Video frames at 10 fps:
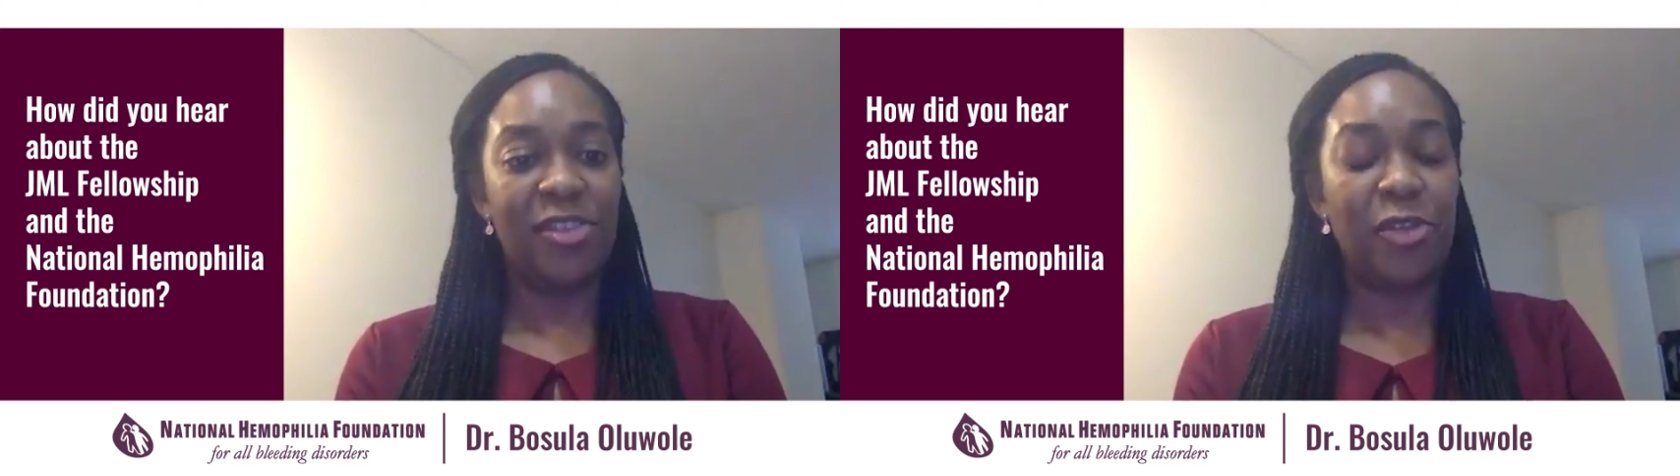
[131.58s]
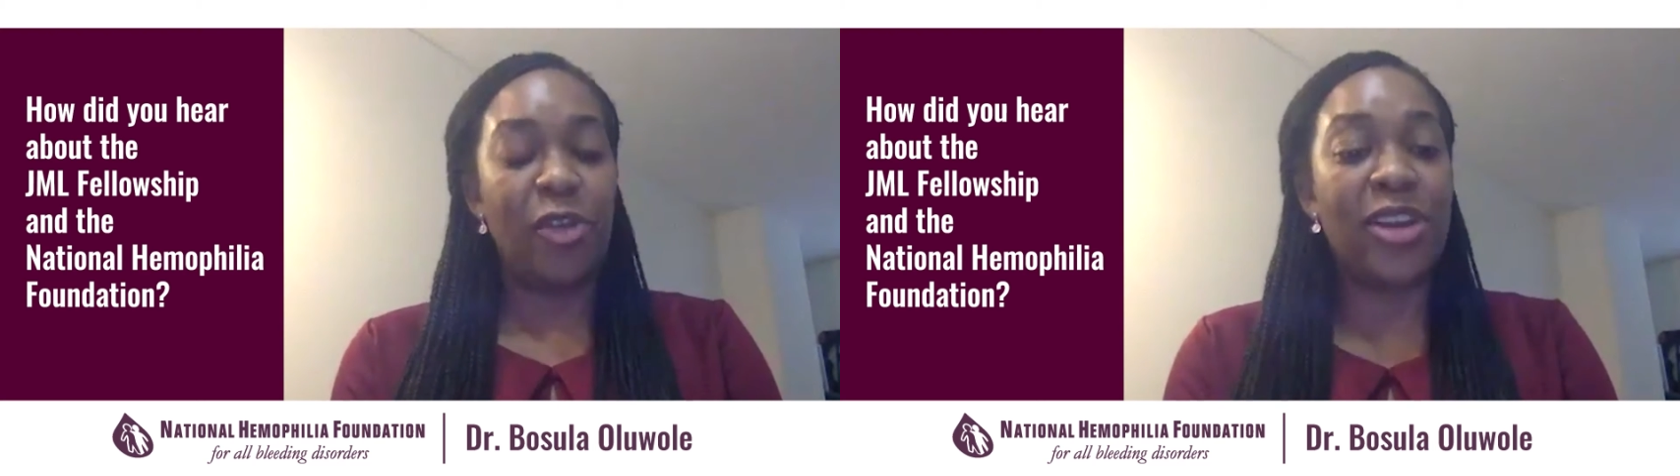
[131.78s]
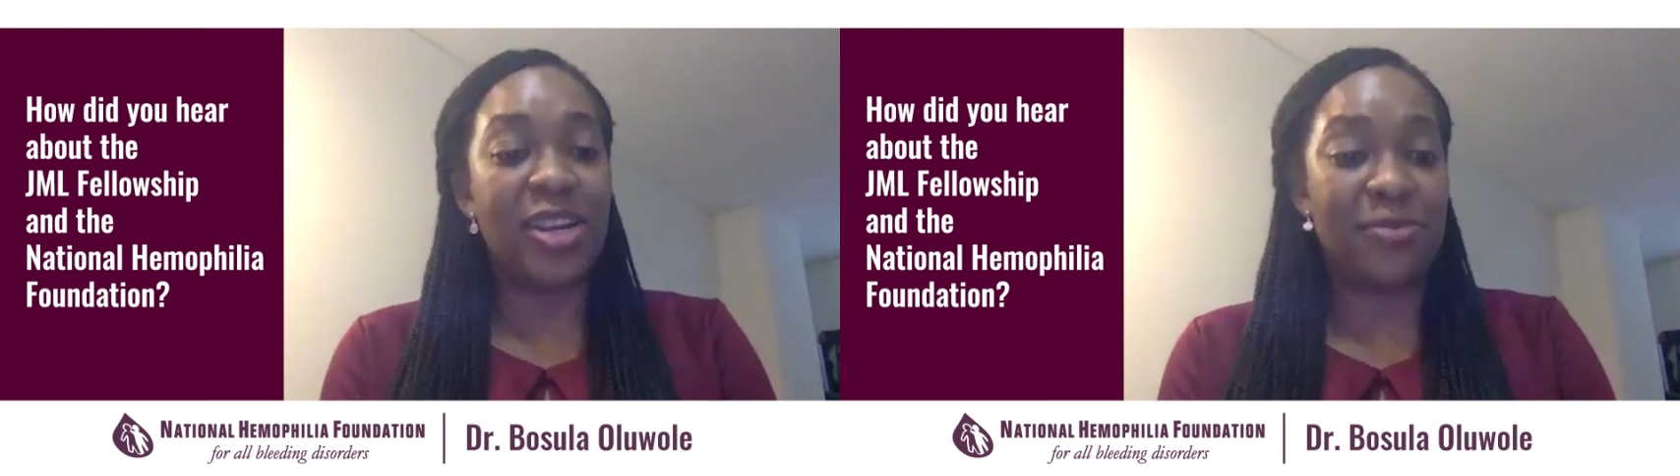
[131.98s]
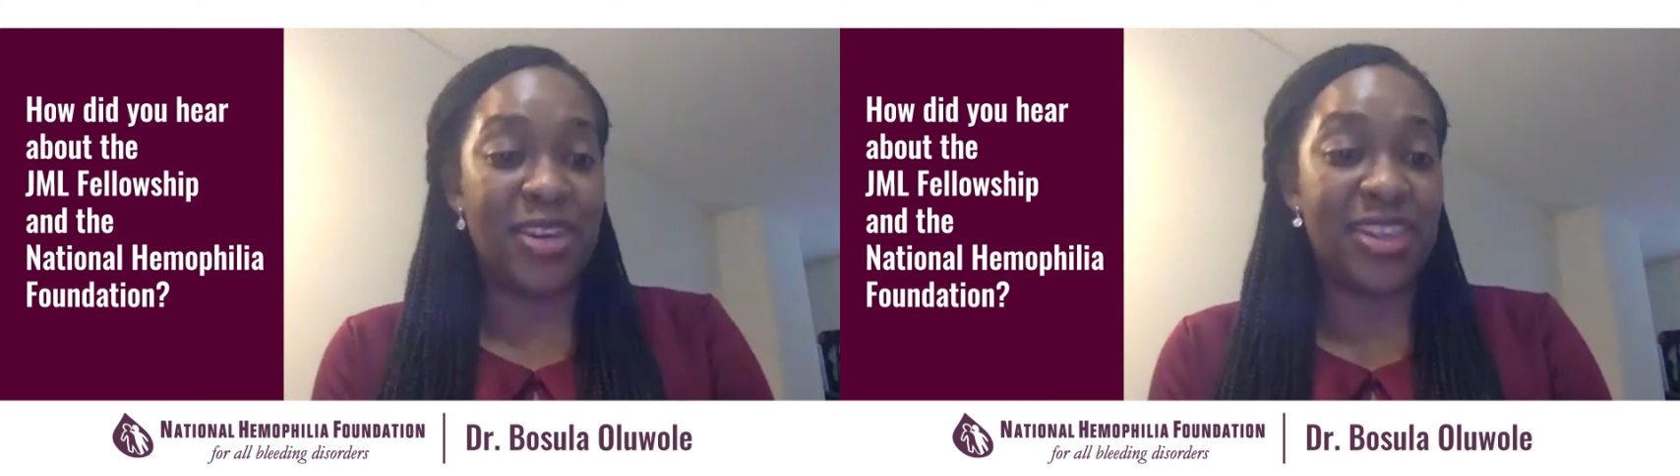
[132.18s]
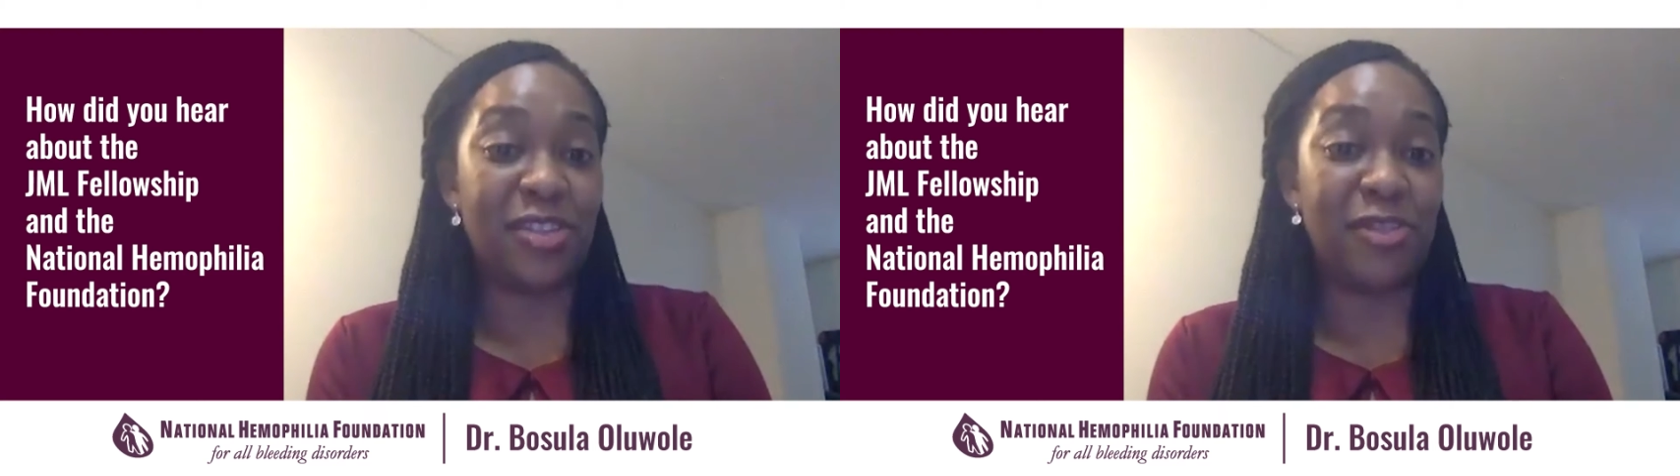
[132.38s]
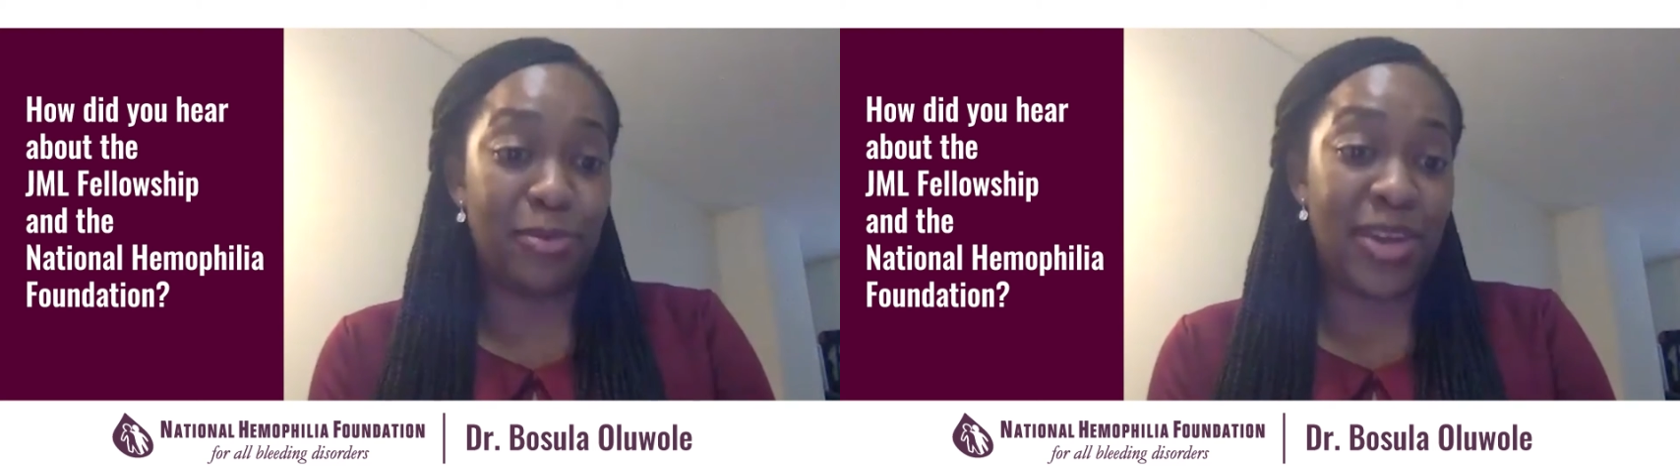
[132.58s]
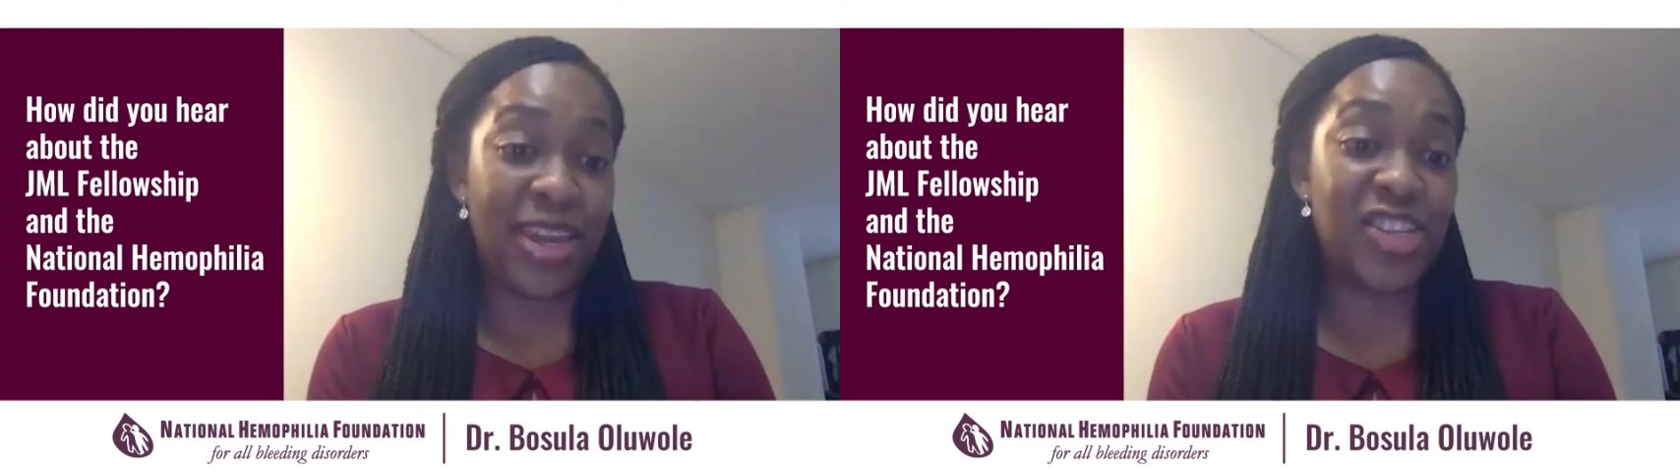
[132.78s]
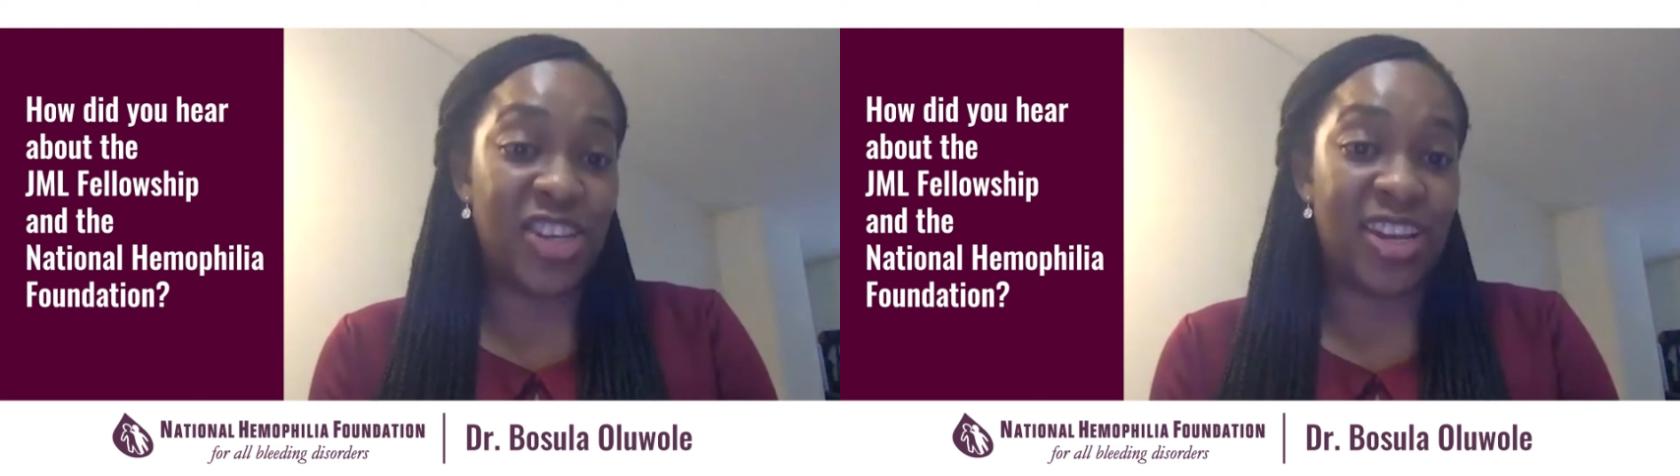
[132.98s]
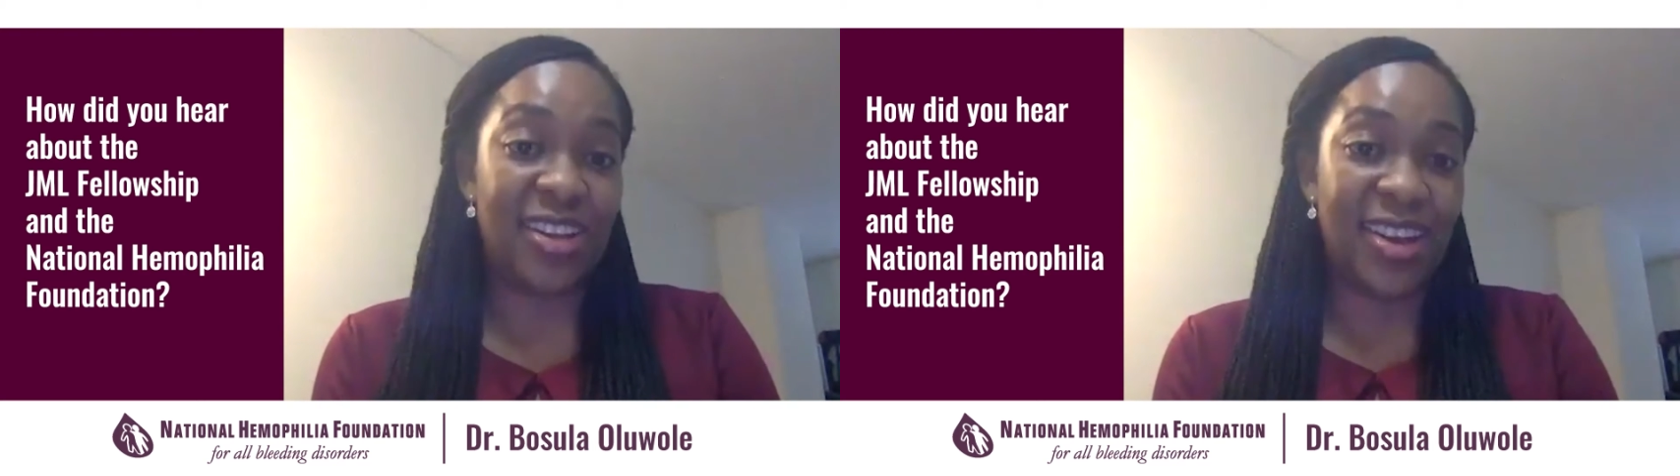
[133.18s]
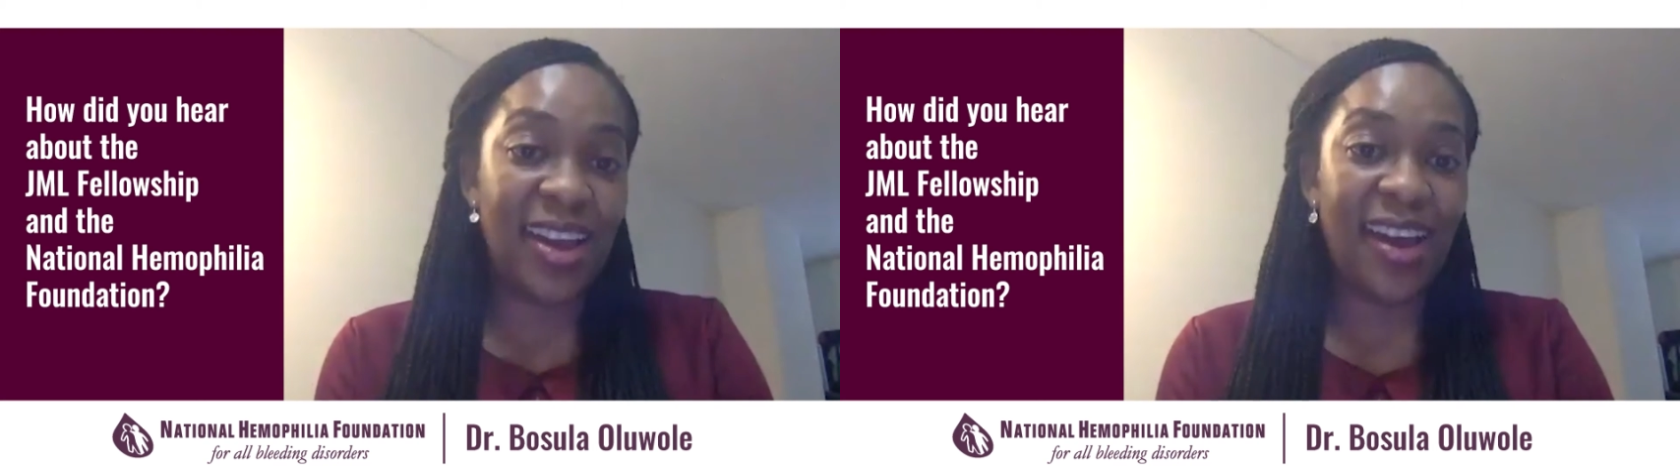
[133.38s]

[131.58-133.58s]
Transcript: forwarding me the information.